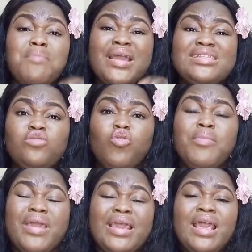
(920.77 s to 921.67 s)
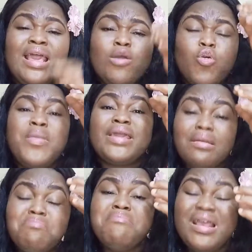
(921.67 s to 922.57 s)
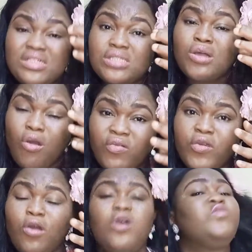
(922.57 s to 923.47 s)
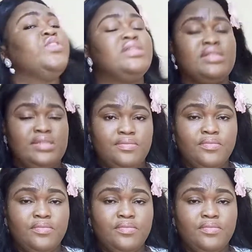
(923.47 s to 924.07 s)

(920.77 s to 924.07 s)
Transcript: marketing will make a mess of your office.